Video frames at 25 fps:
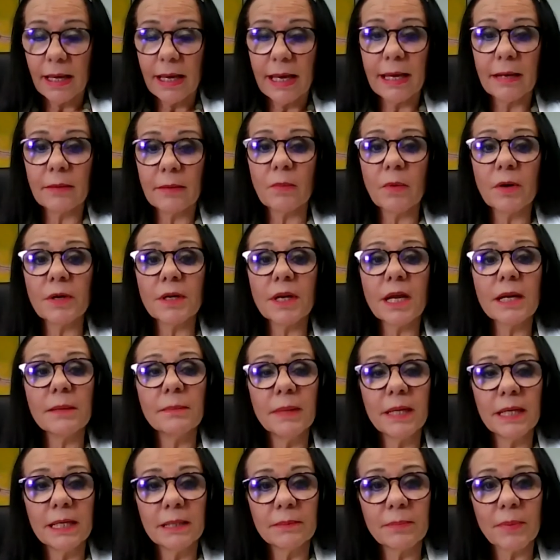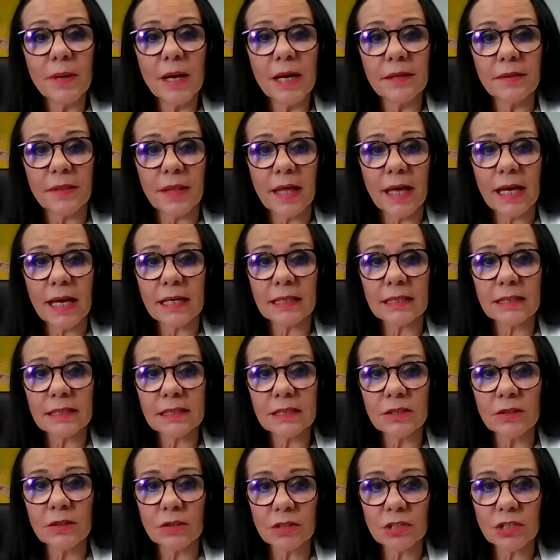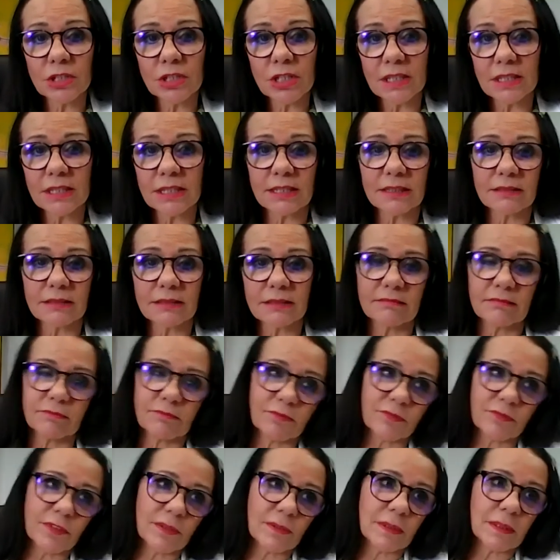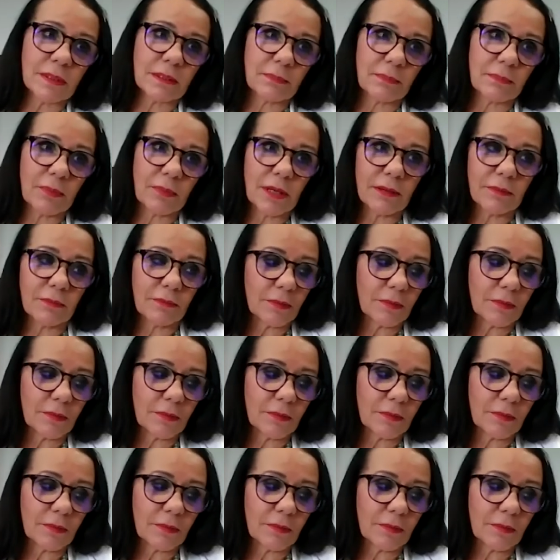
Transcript: And what I mean by that is not just from a,